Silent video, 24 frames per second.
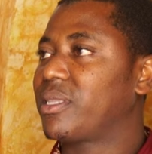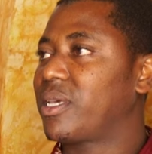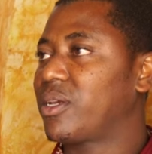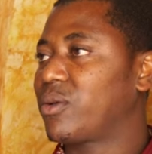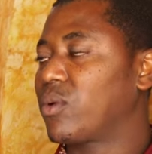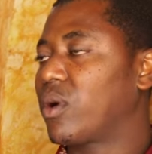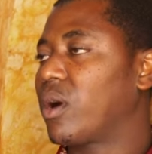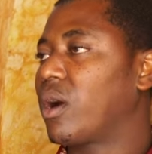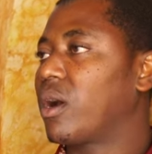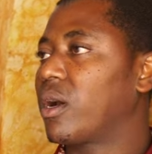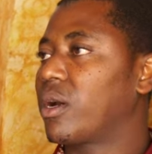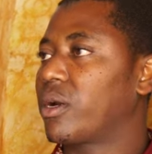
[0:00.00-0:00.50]
They
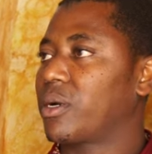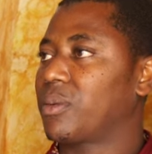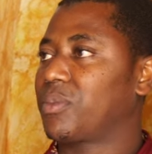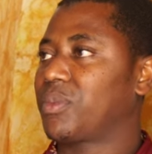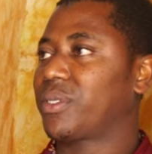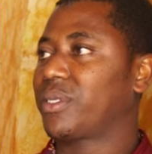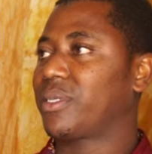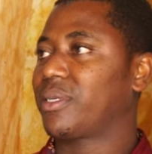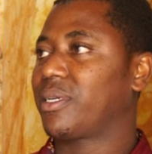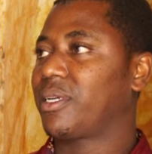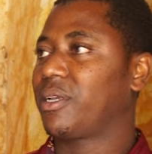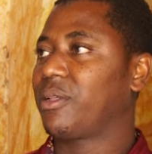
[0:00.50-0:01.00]
were
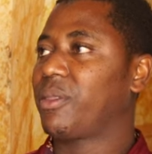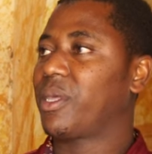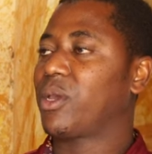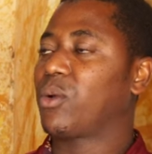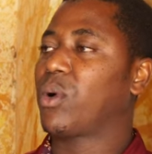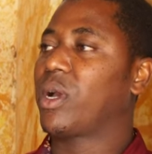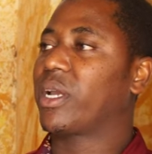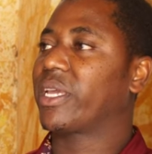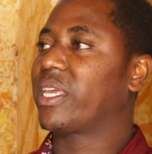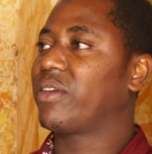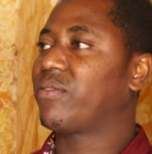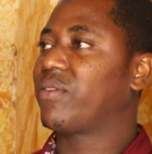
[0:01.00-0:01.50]
Arabs. They
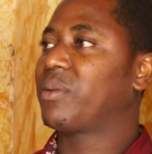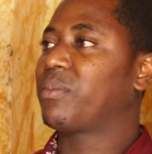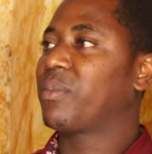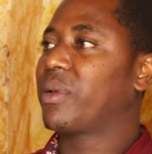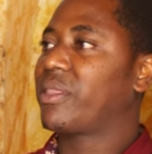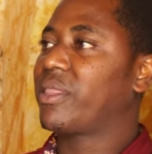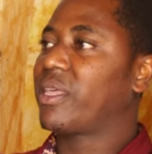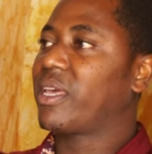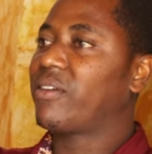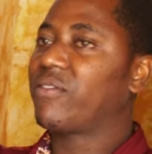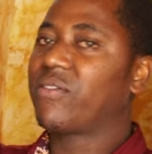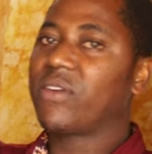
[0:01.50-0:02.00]
were given by their